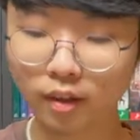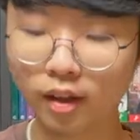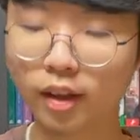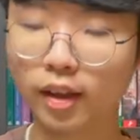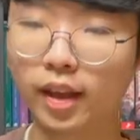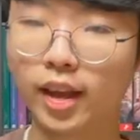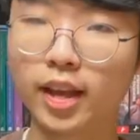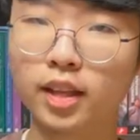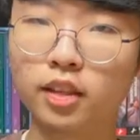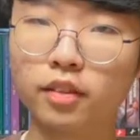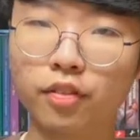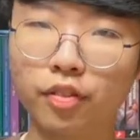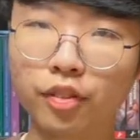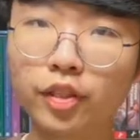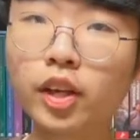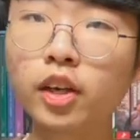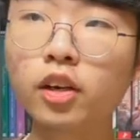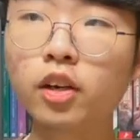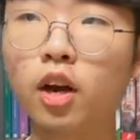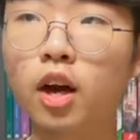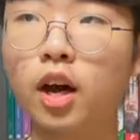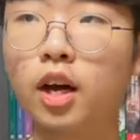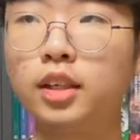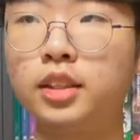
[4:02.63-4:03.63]
And
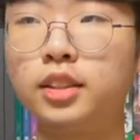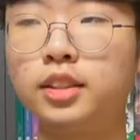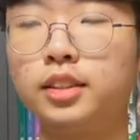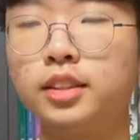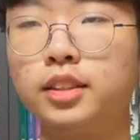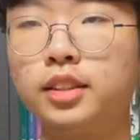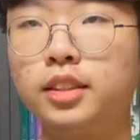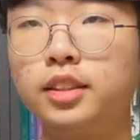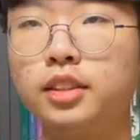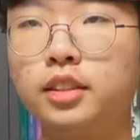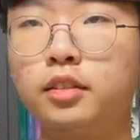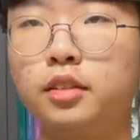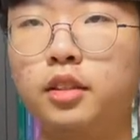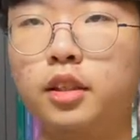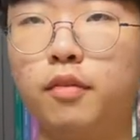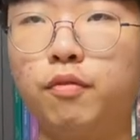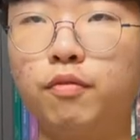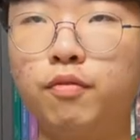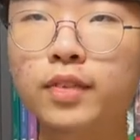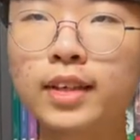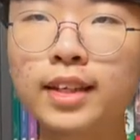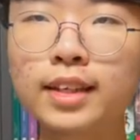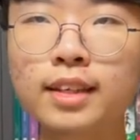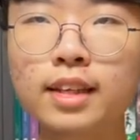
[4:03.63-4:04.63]
their Odysseus
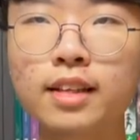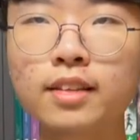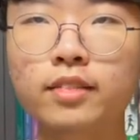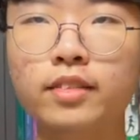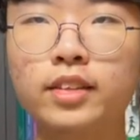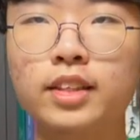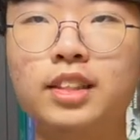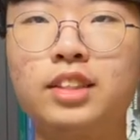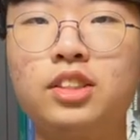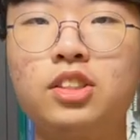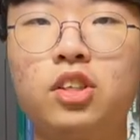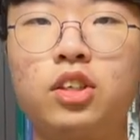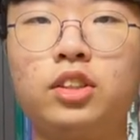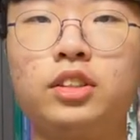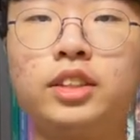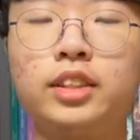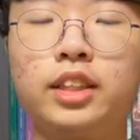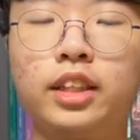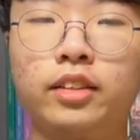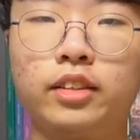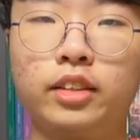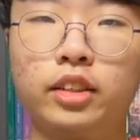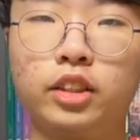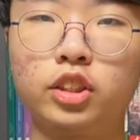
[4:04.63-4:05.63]
conveniently starts
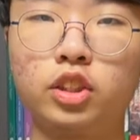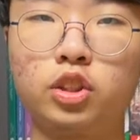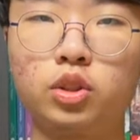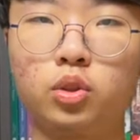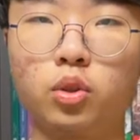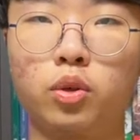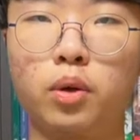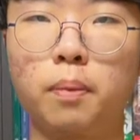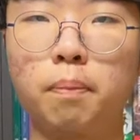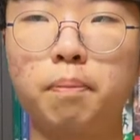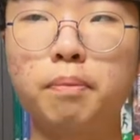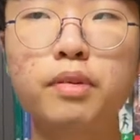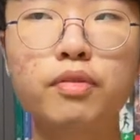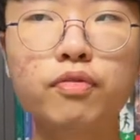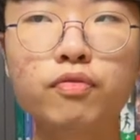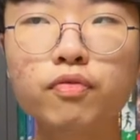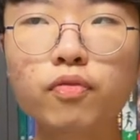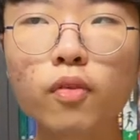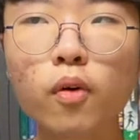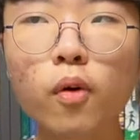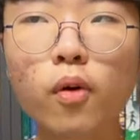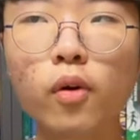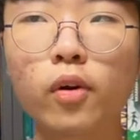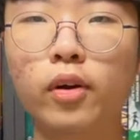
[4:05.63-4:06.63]
telling his story
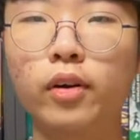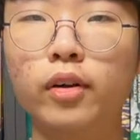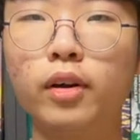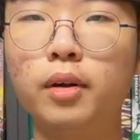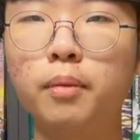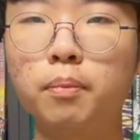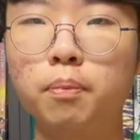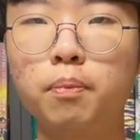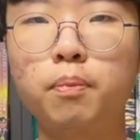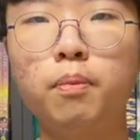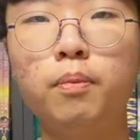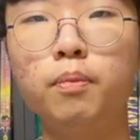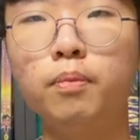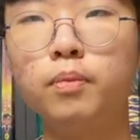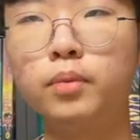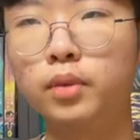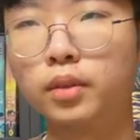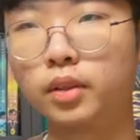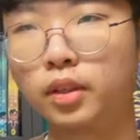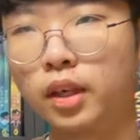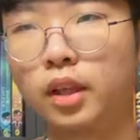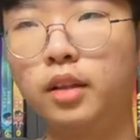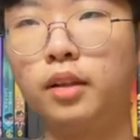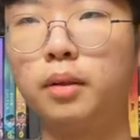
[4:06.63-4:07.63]
before
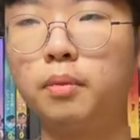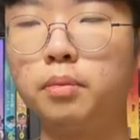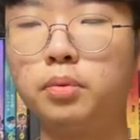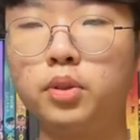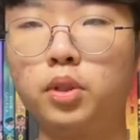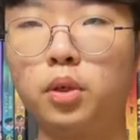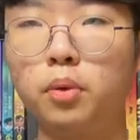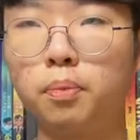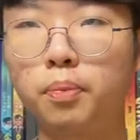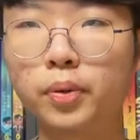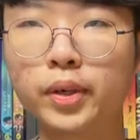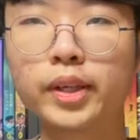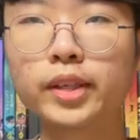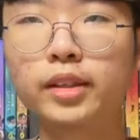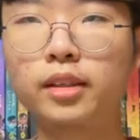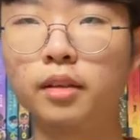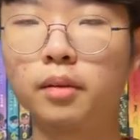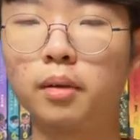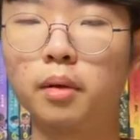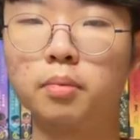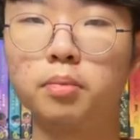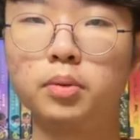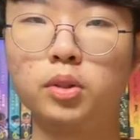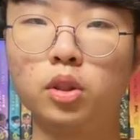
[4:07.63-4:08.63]
Calypso,
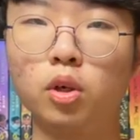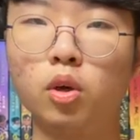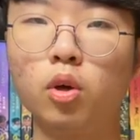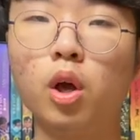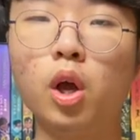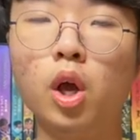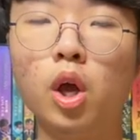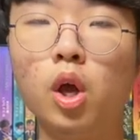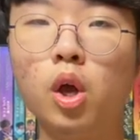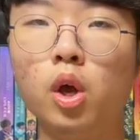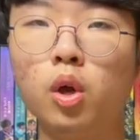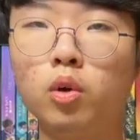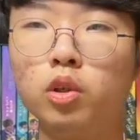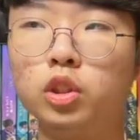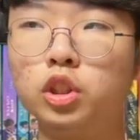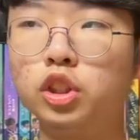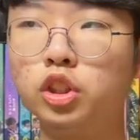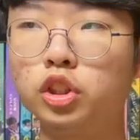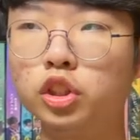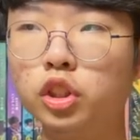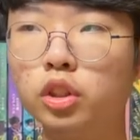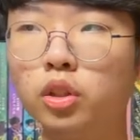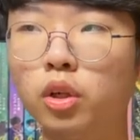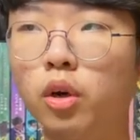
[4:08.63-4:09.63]
pre-Calypso, which
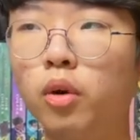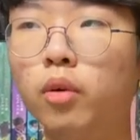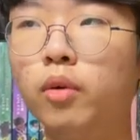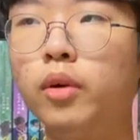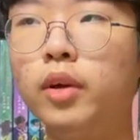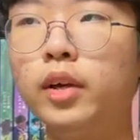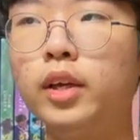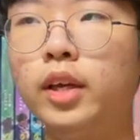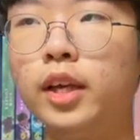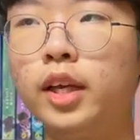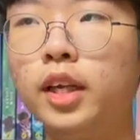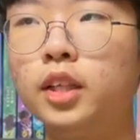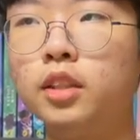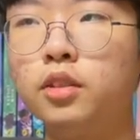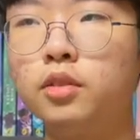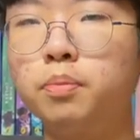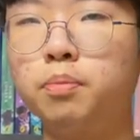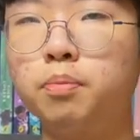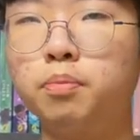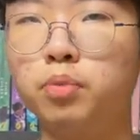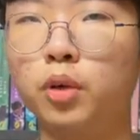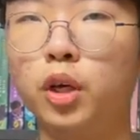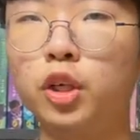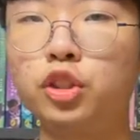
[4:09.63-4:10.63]
is, you know, his
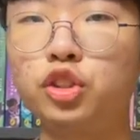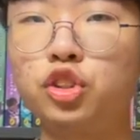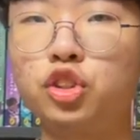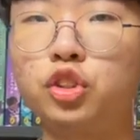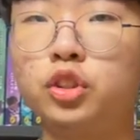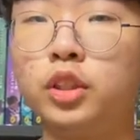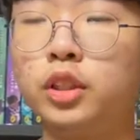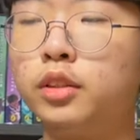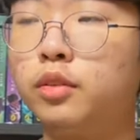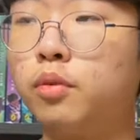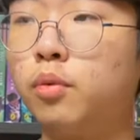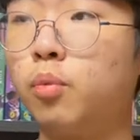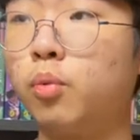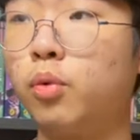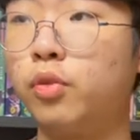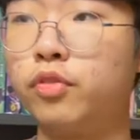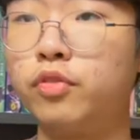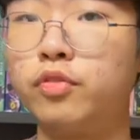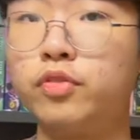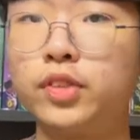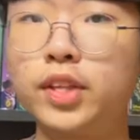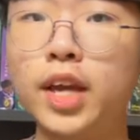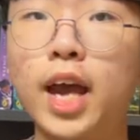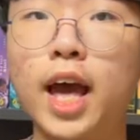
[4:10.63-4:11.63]
brushes with
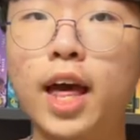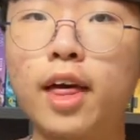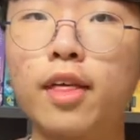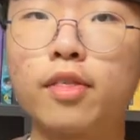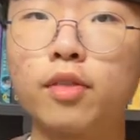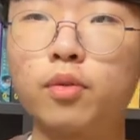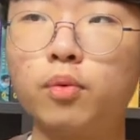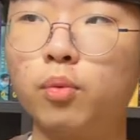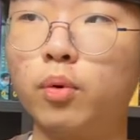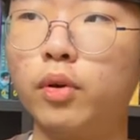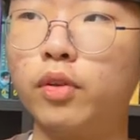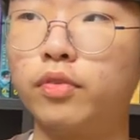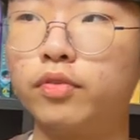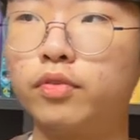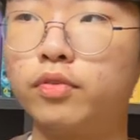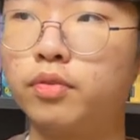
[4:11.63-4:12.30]
death, with